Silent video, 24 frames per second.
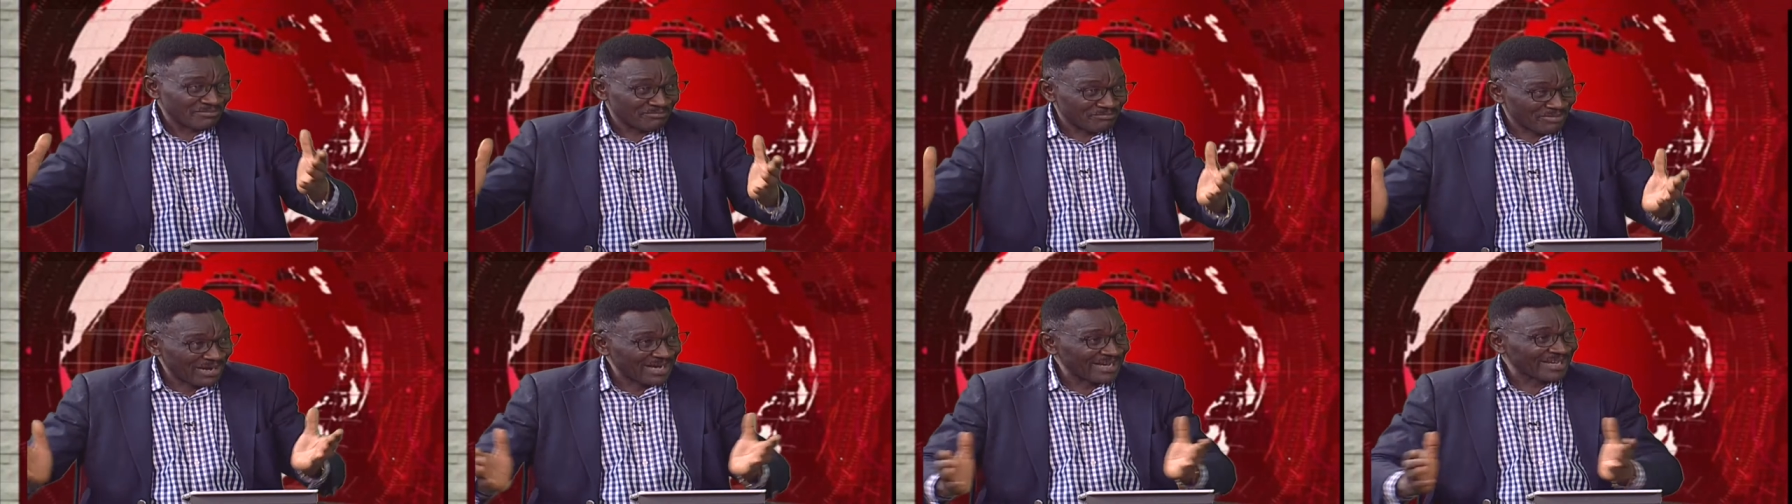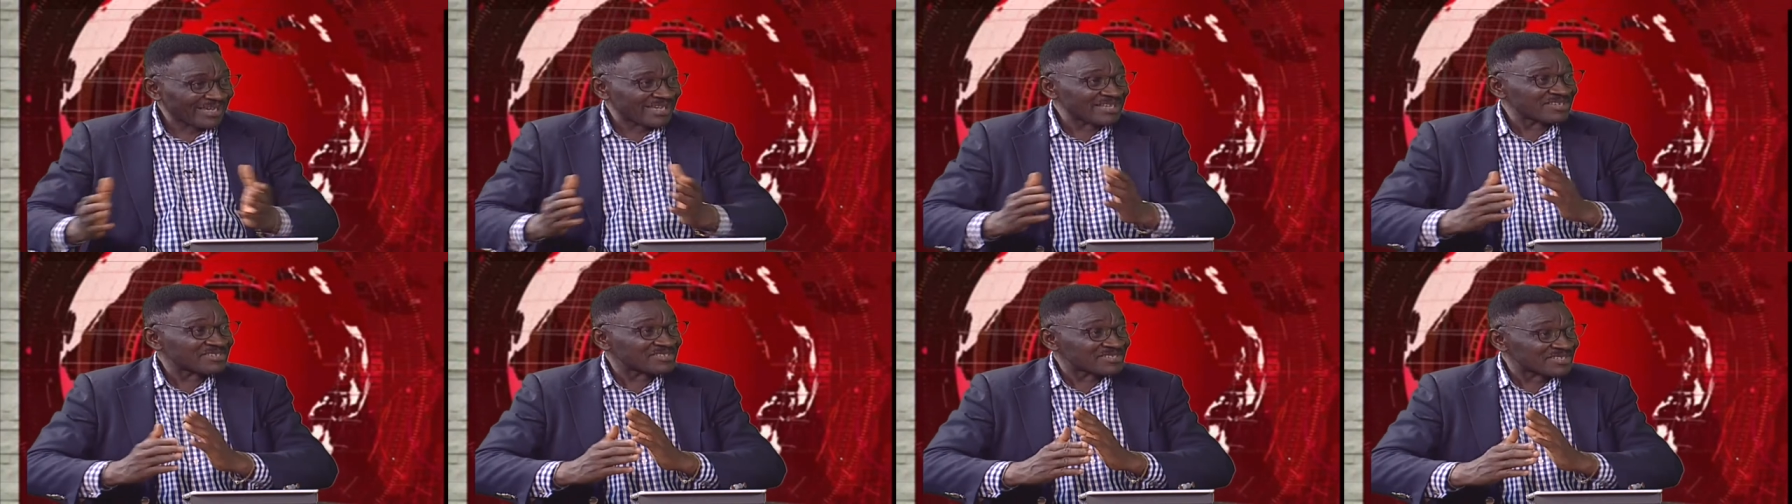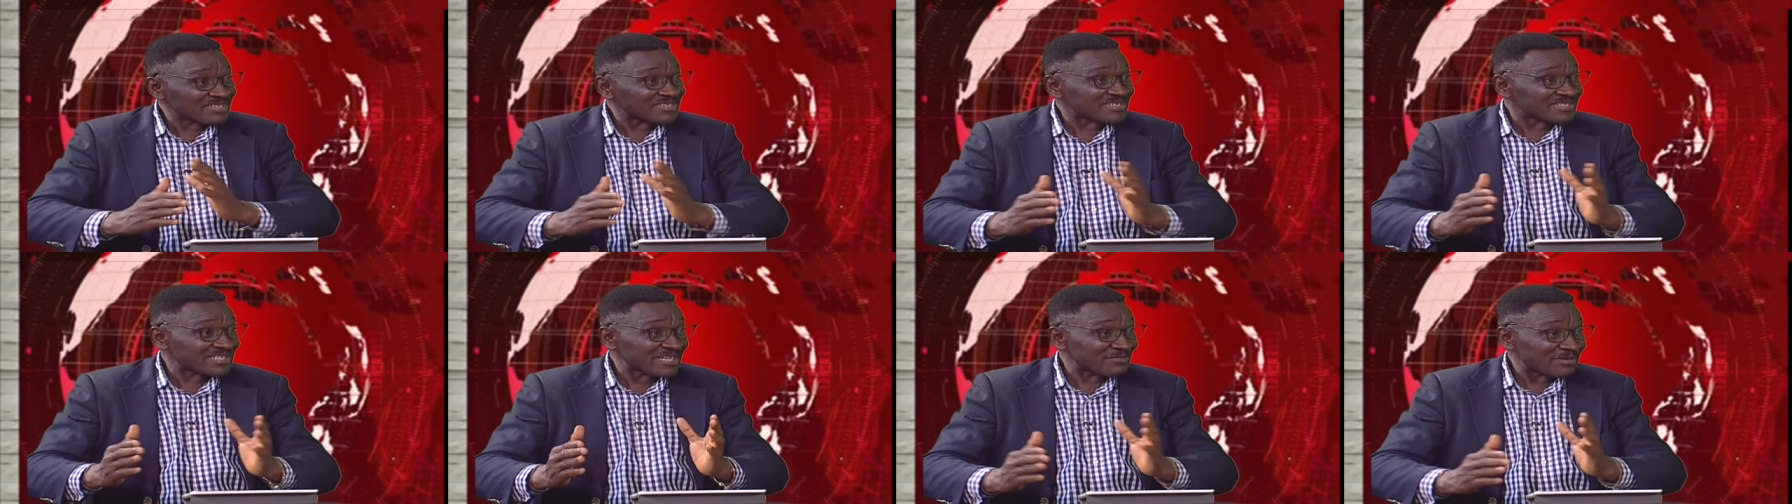banking
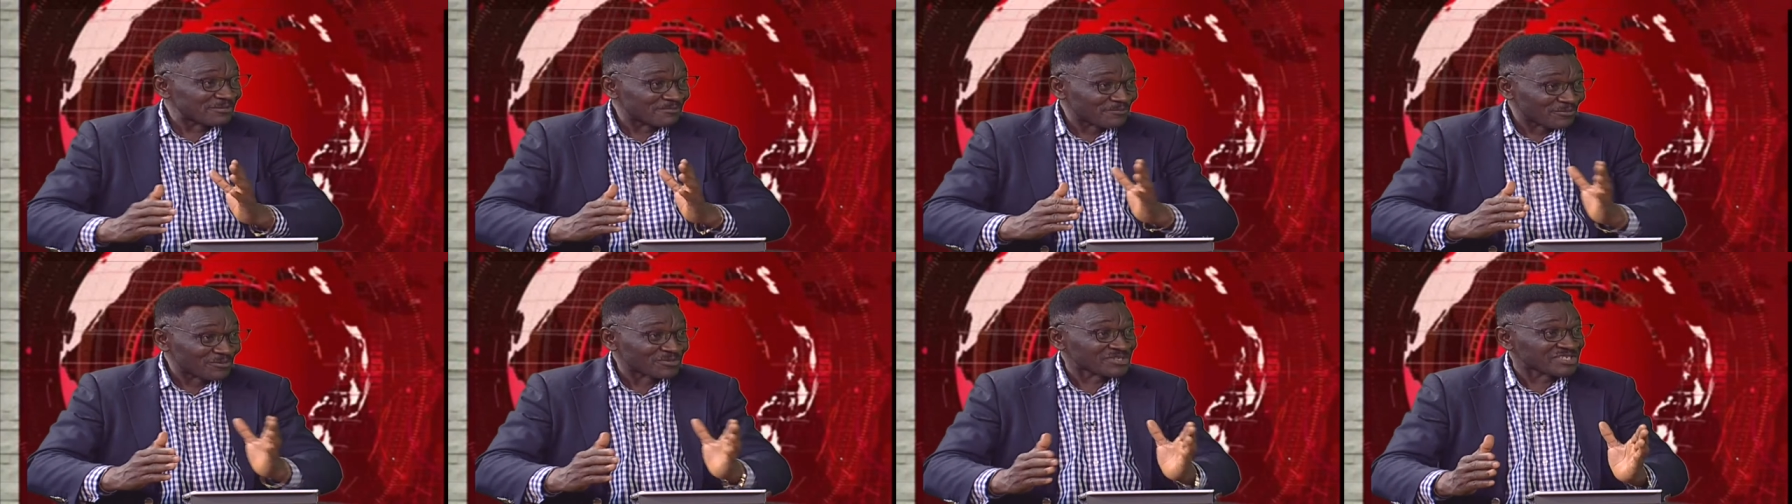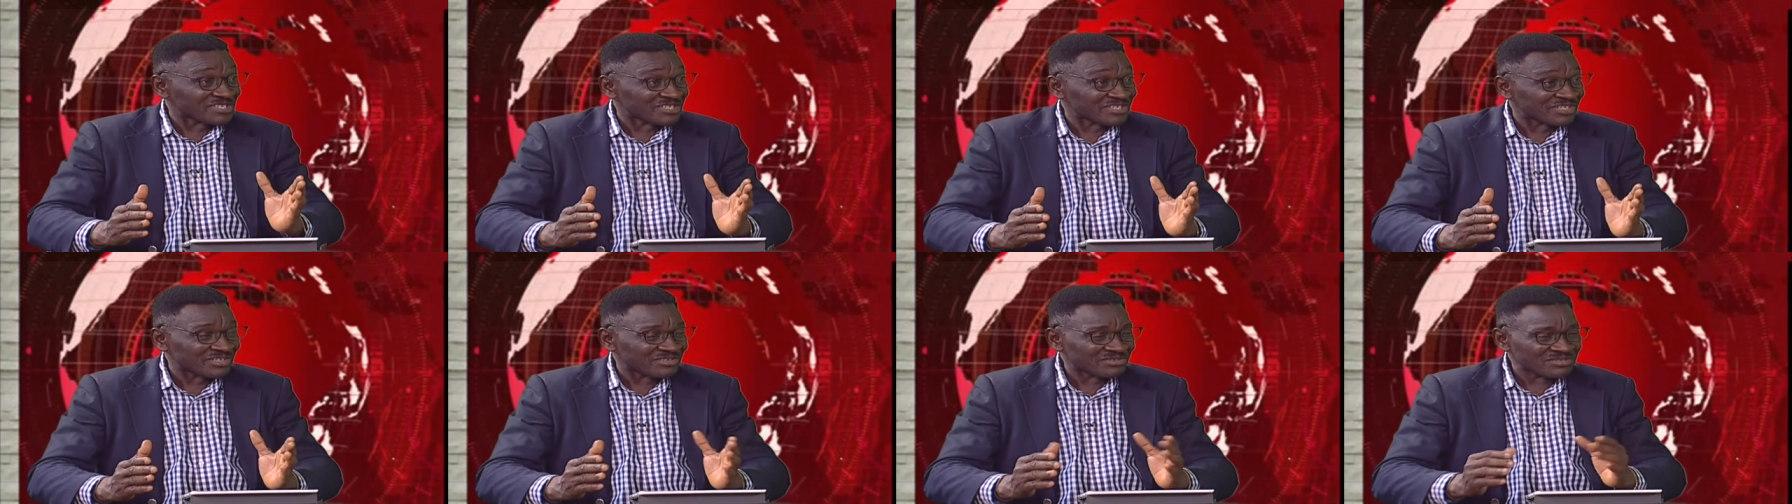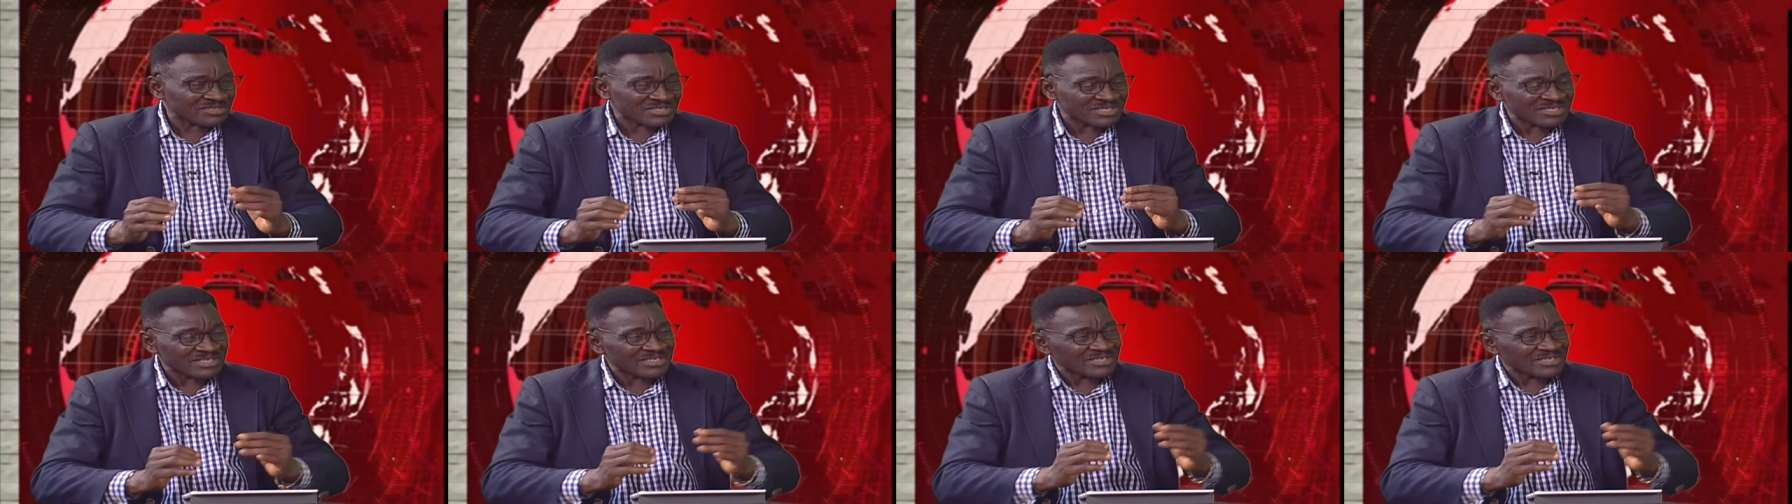system and procedures.